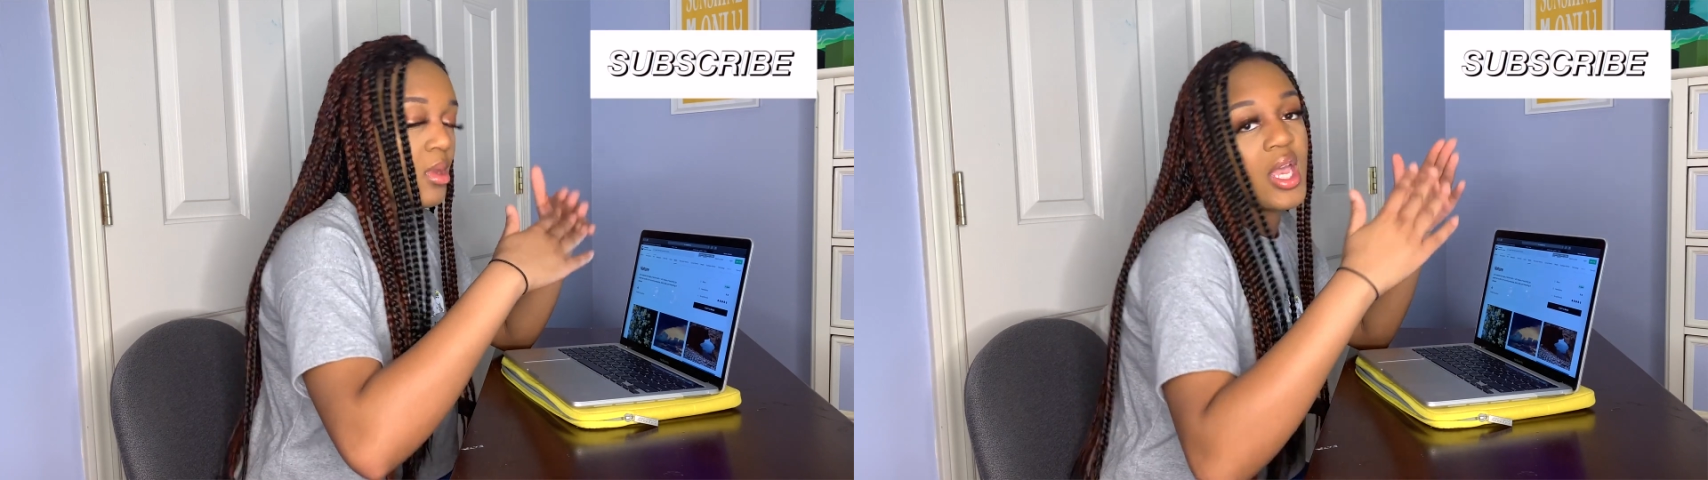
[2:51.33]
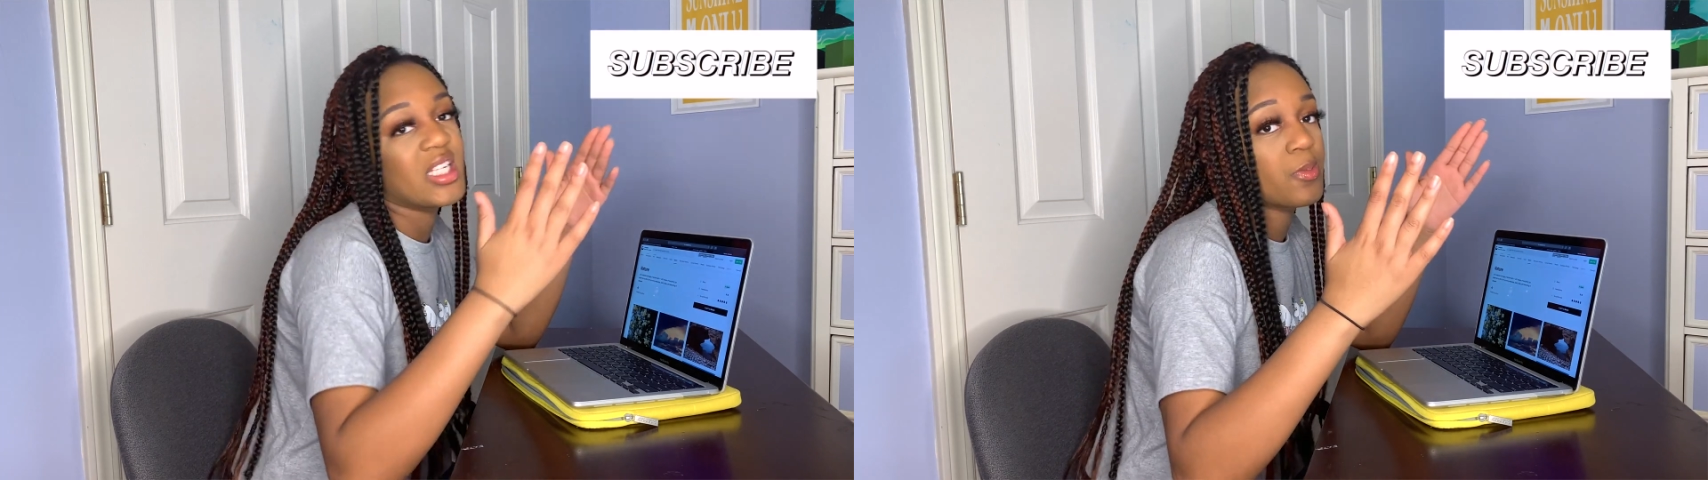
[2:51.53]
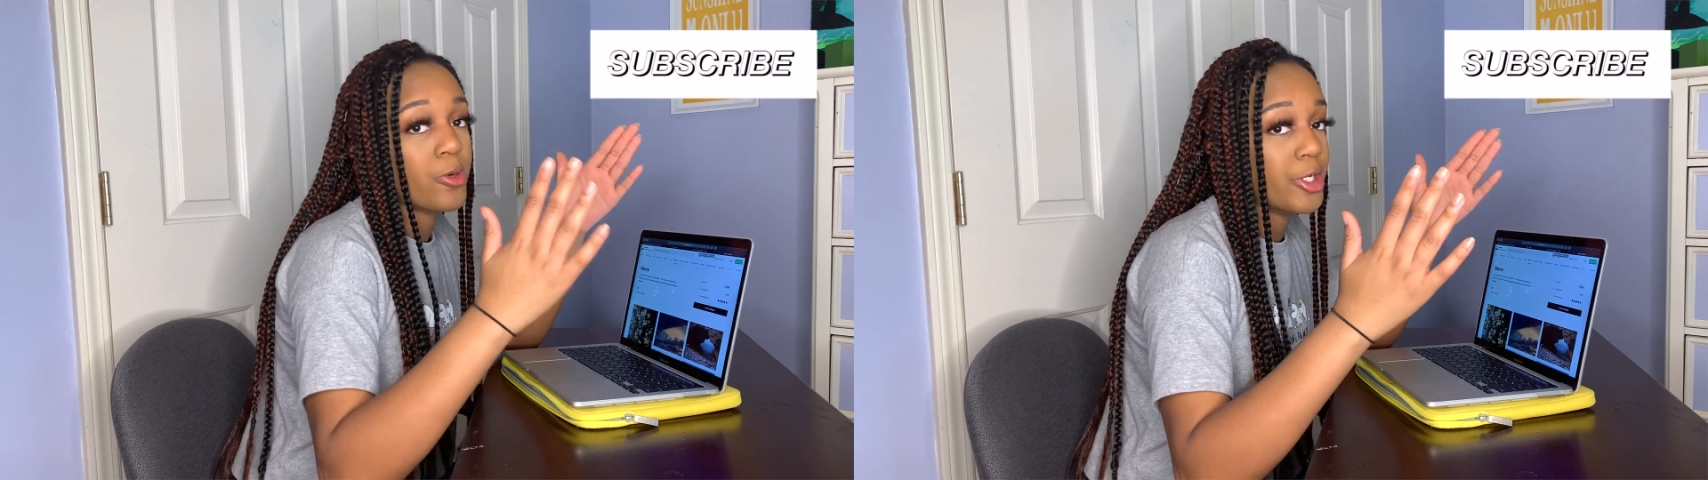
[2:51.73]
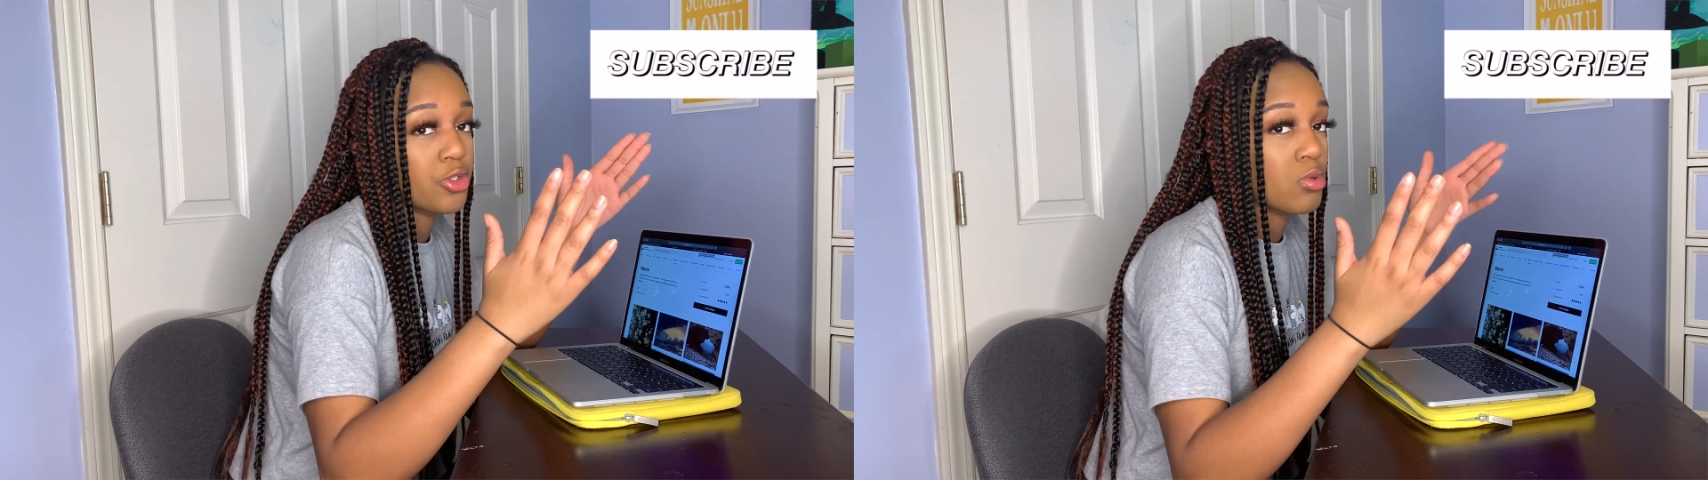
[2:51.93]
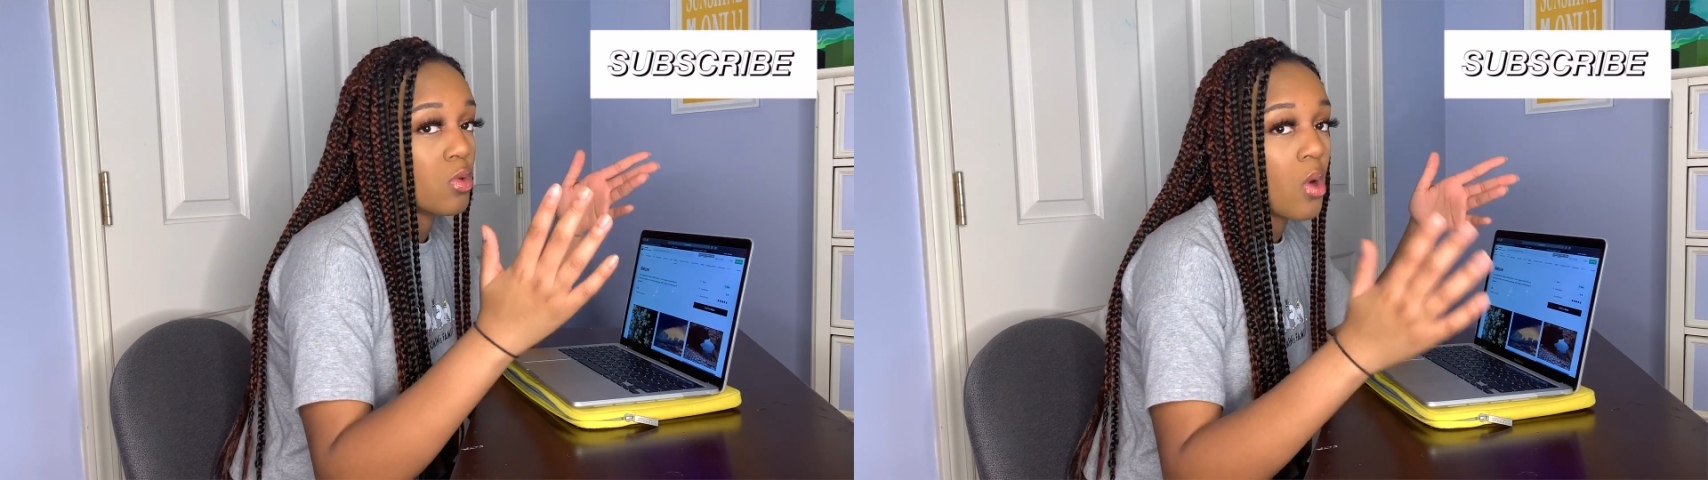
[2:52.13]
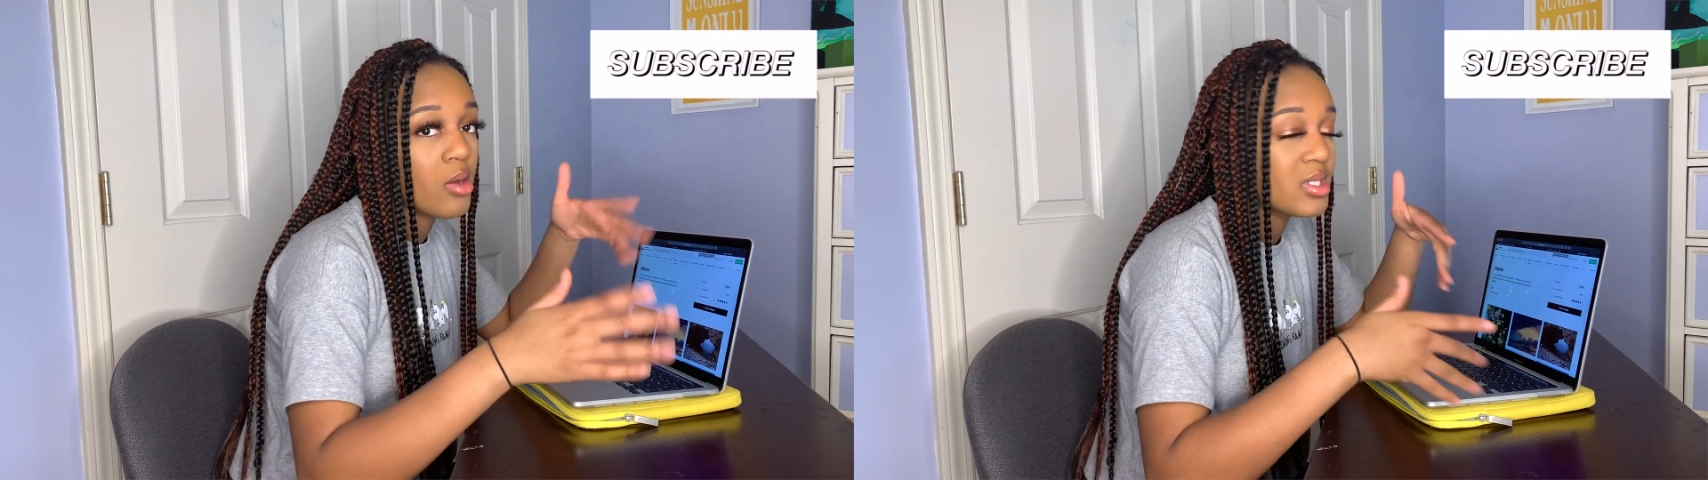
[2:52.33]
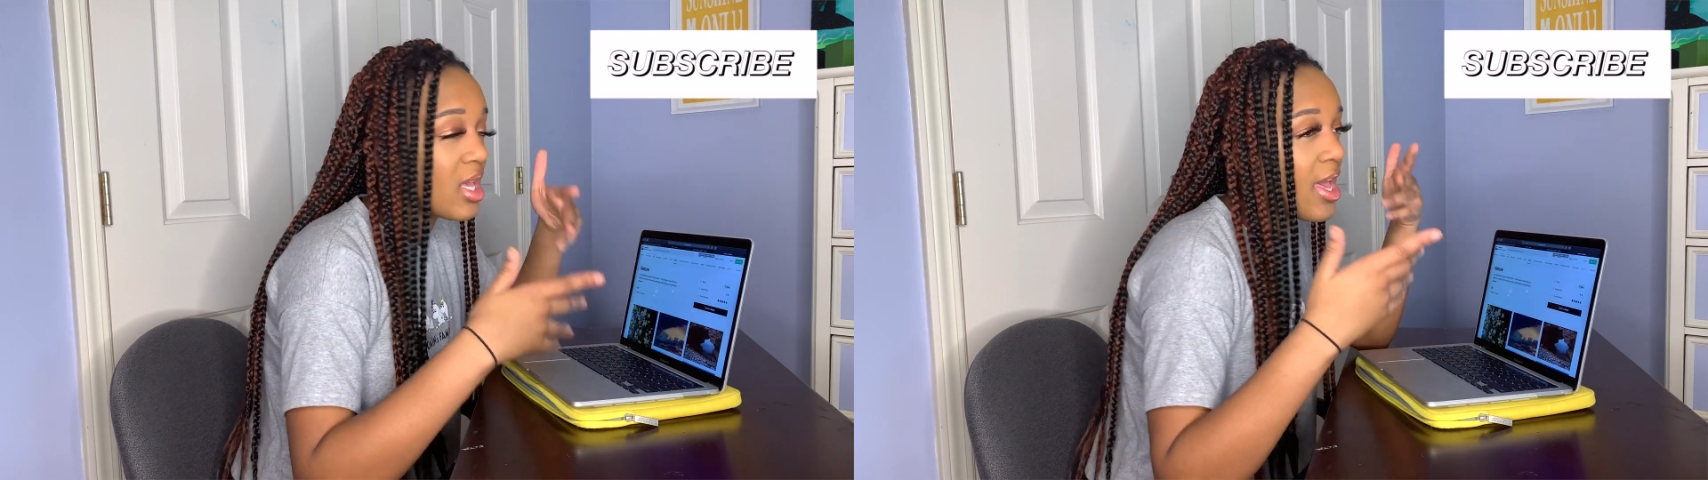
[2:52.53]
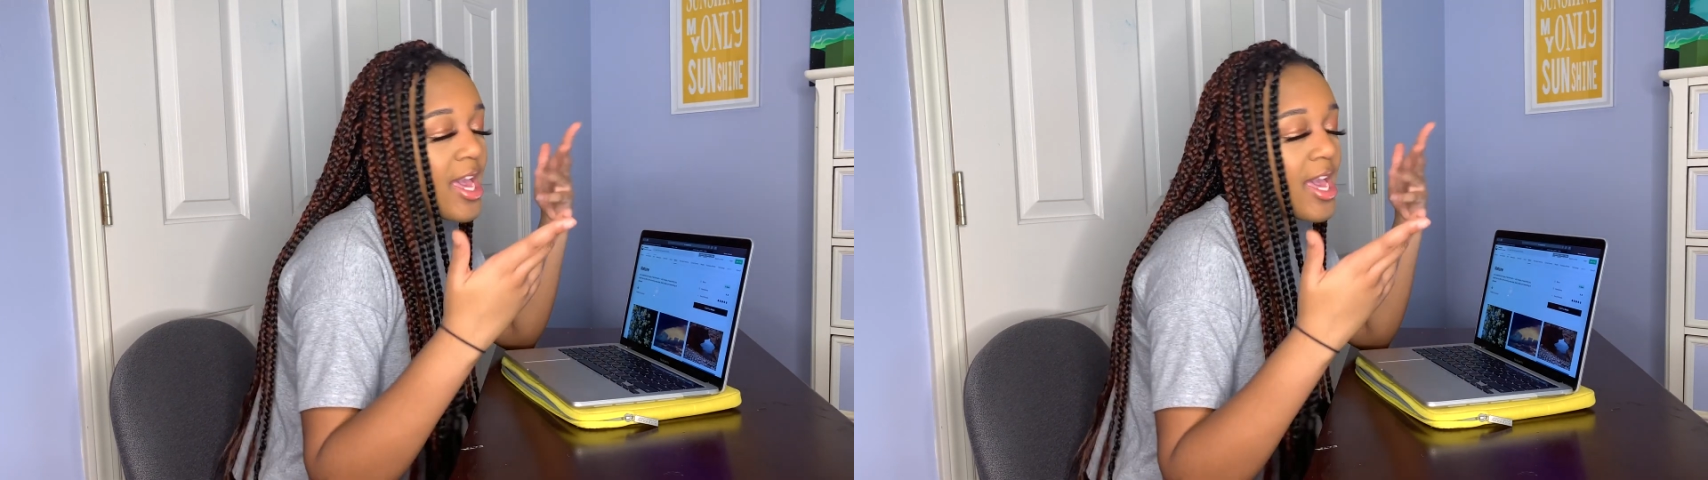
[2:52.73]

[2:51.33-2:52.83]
inspirational quotes?